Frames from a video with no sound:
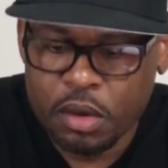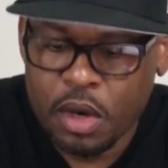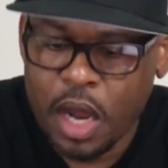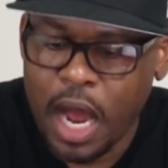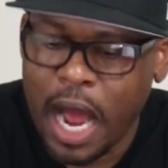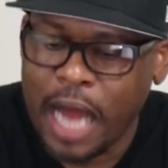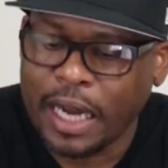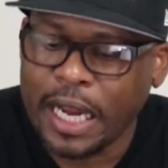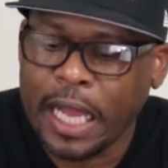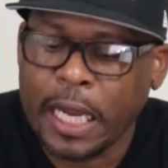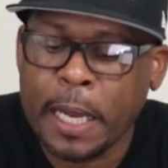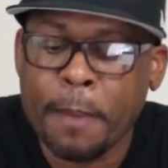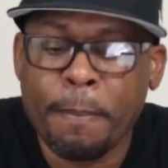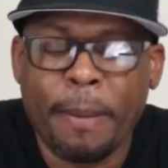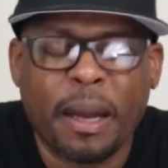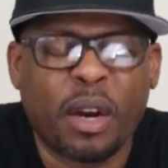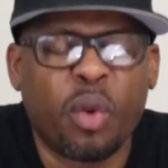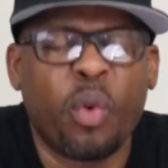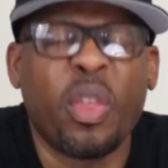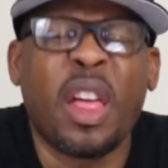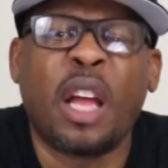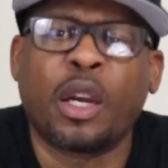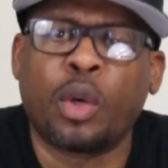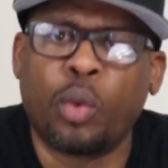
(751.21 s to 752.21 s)
I like it better
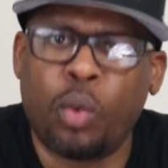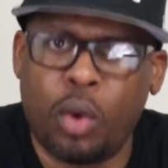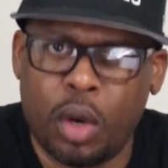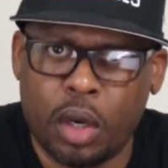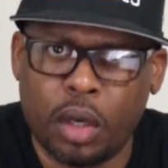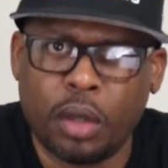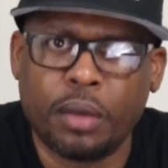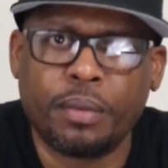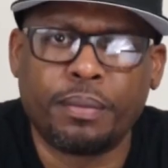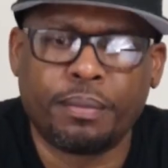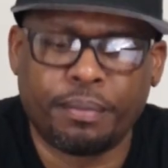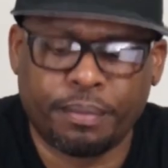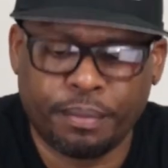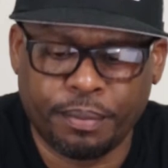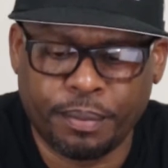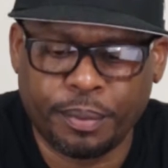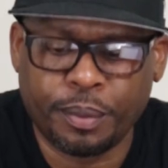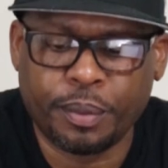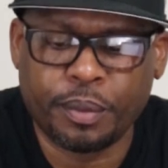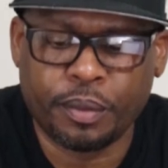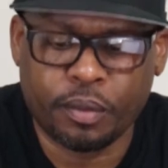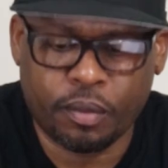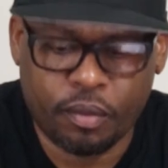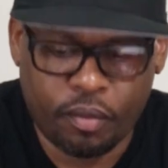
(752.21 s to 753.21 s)
without the water.
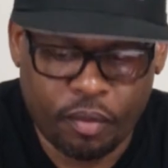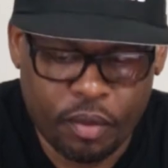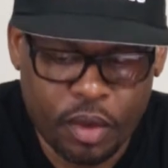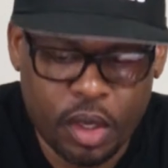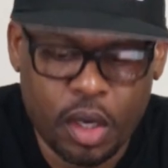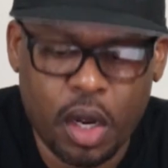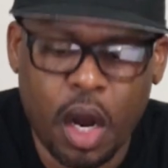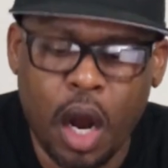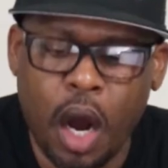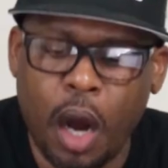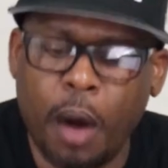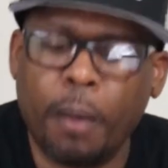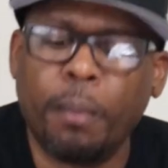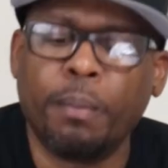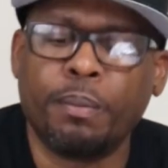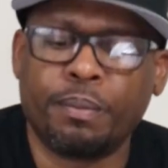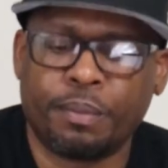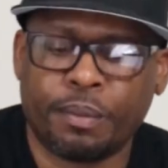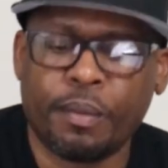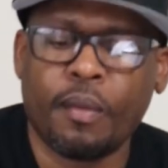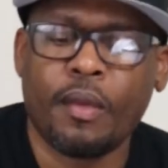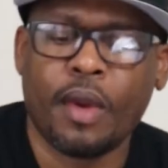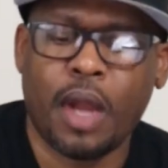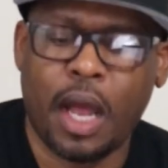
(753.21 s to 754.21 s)
I
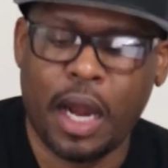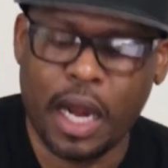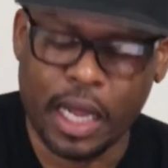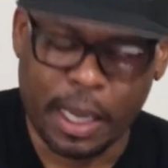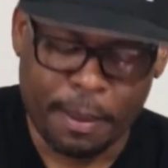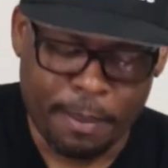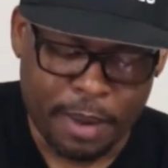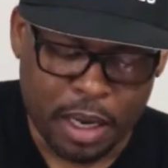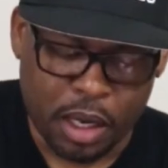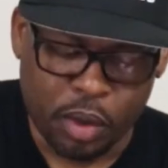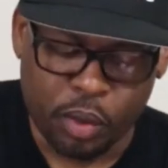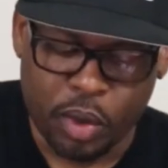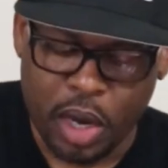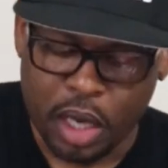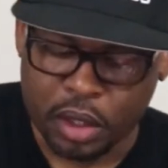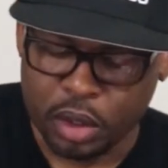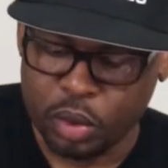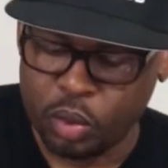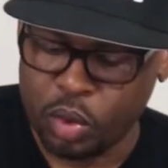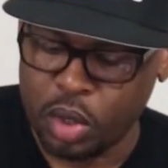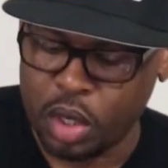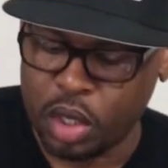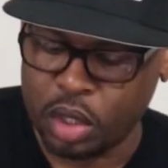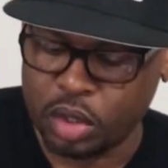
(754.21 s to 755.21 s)
like it better without the
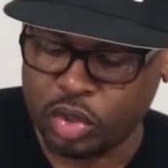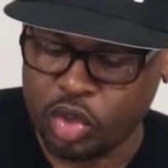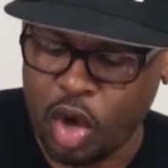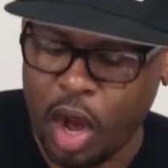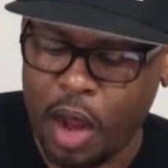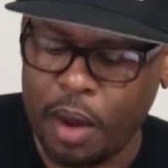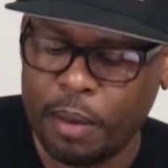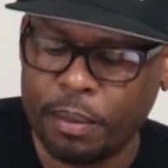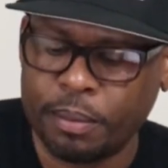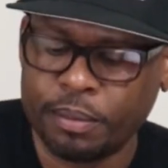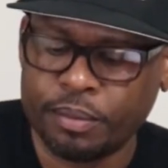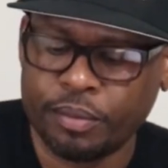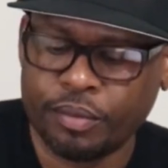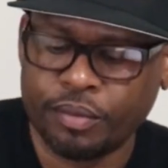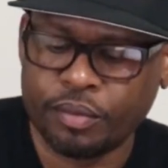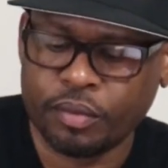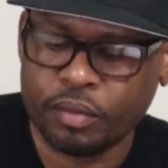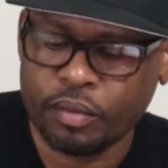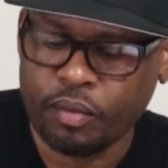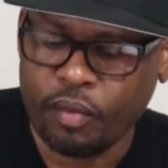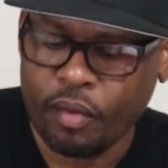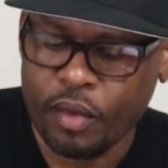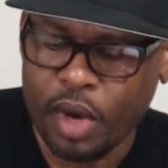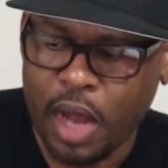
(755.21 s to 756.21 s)
water drop.
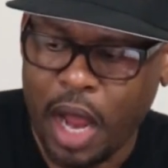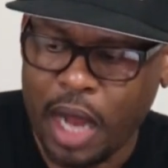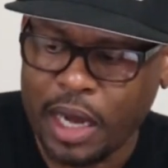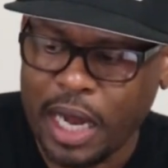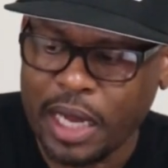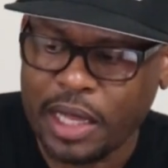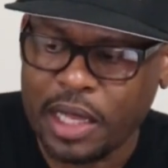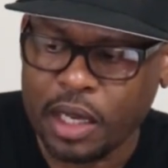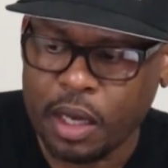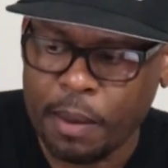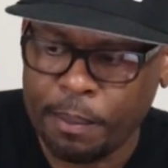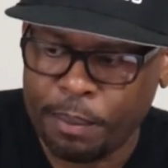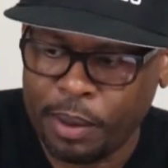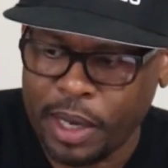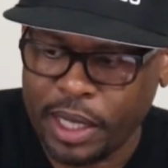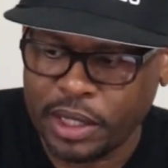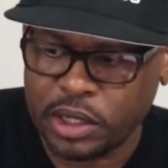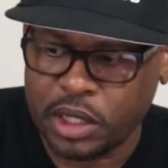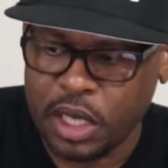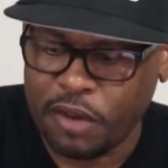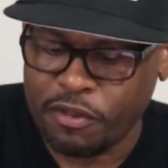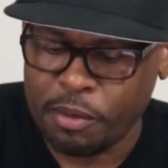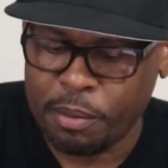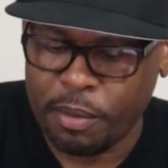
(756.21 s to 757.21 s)
I like the
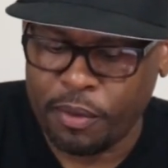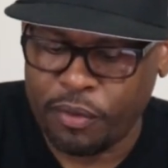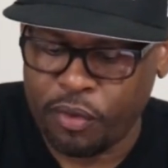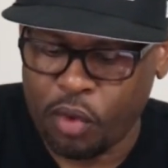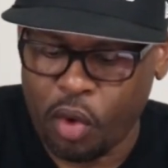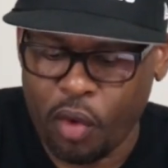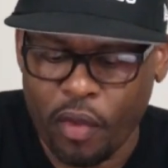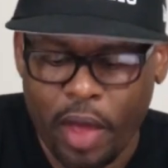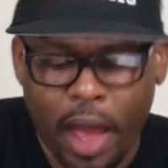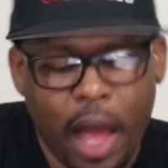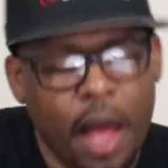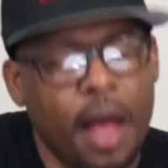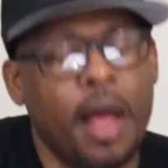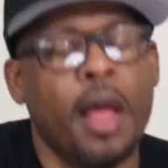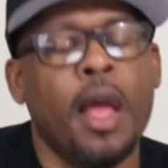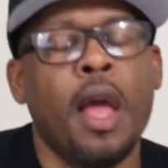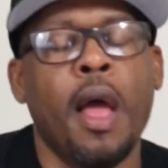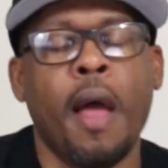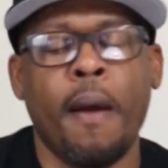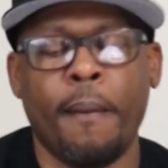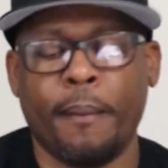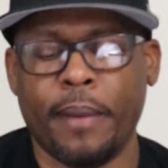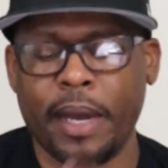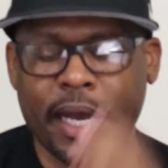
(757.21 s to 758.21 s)
complexion of it before that.
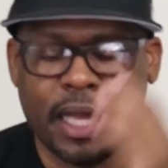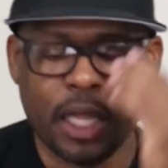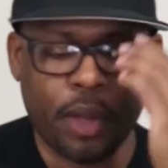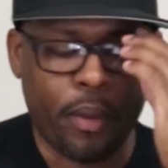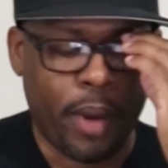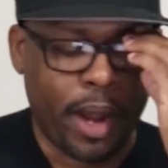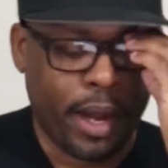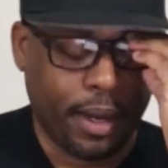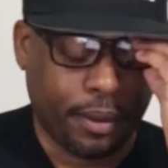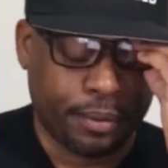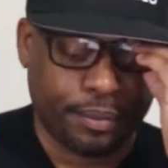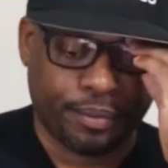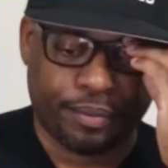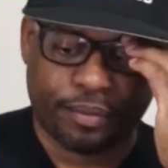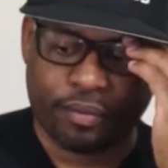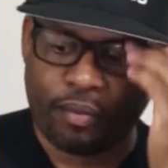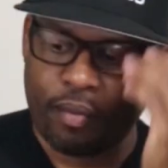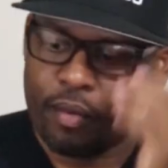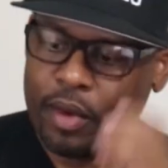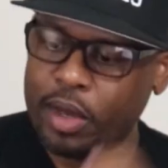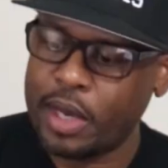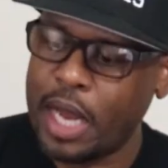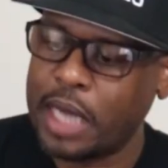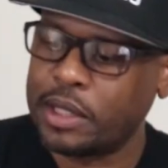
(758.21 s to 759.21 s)
But anyway,
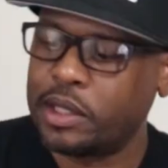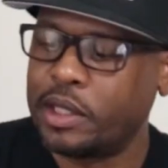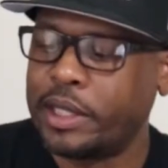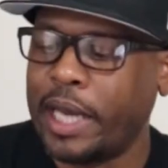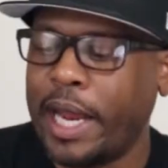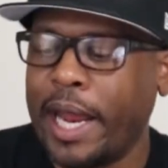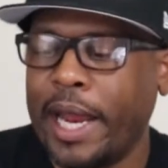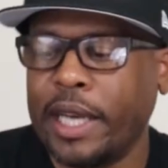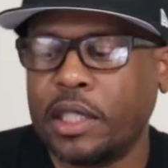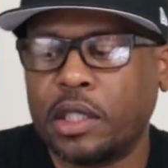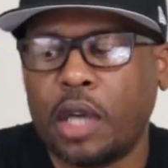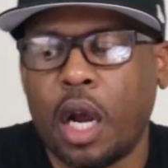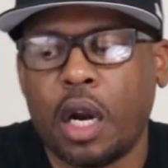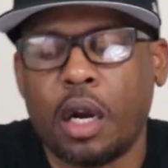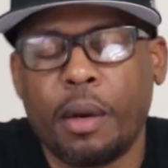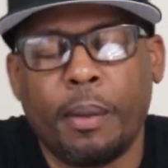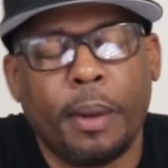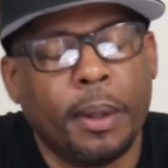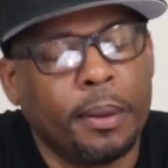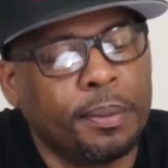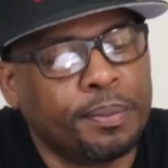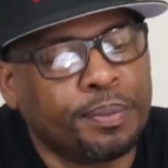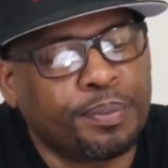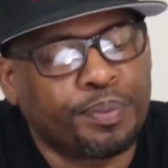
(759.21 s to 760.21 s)
that's J.H. Cutter,
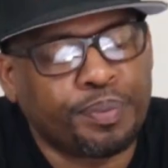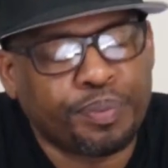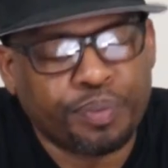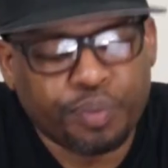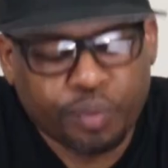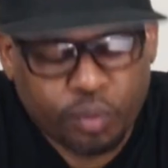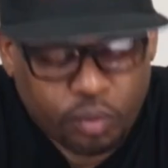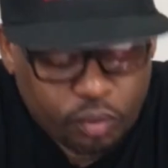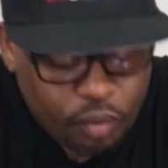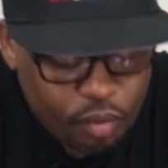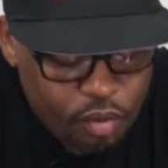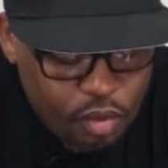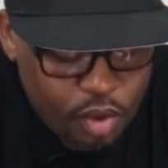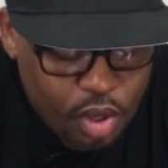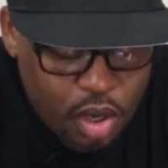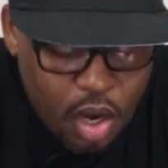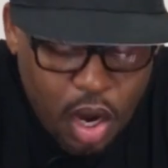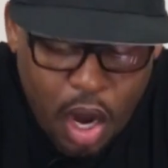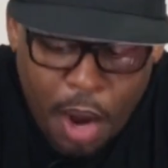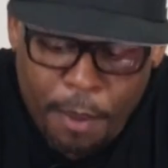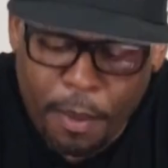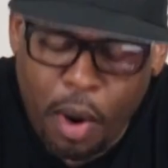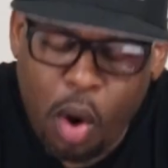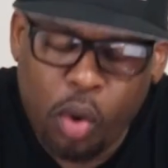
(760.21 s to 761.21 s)
man.
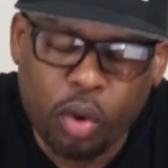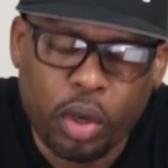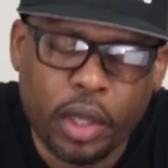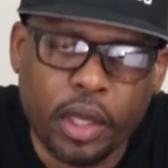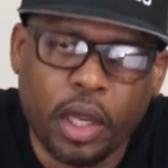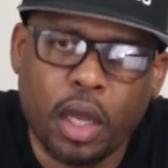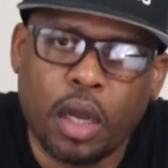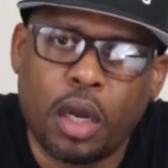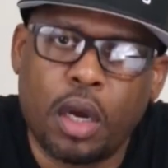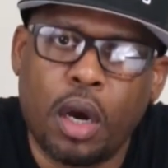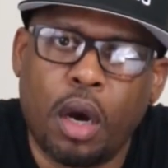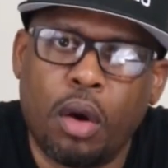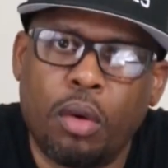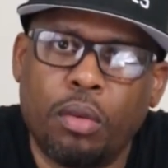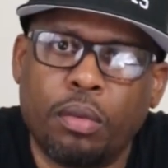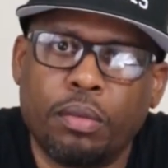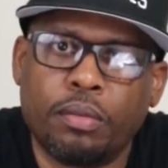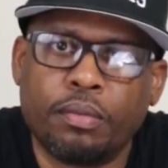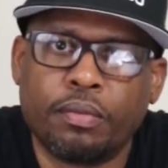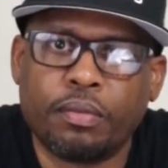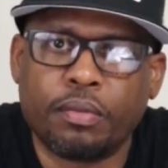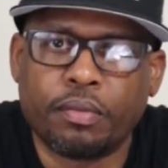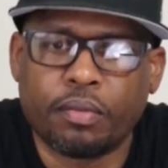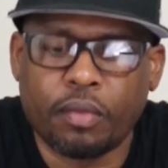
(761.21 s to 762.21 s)
Hotaling & Co.
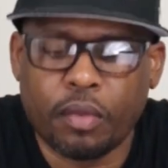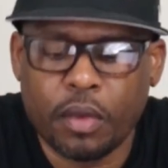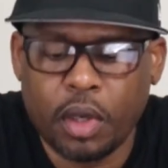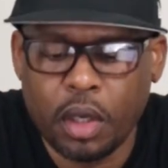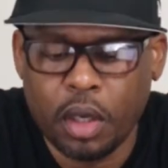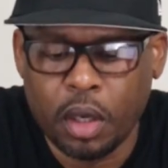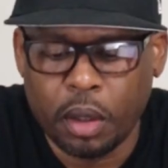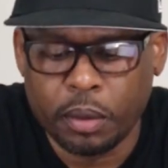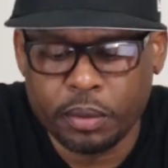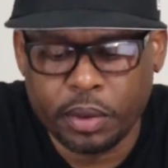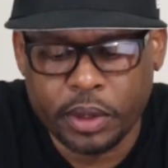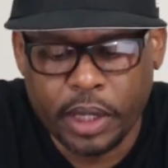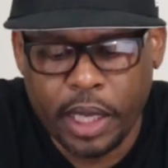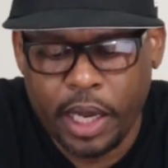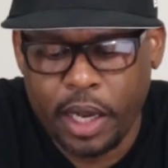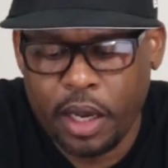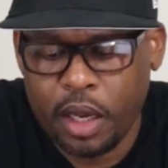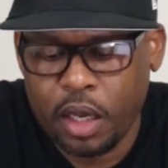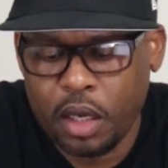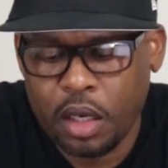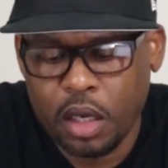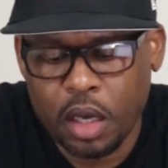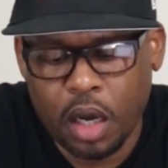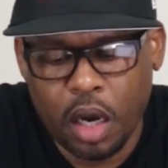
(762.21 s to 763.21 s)
You know what I'm
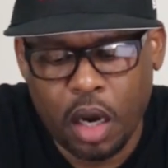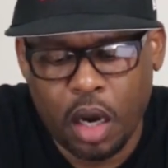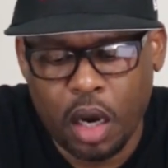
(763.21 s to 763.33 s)
saying?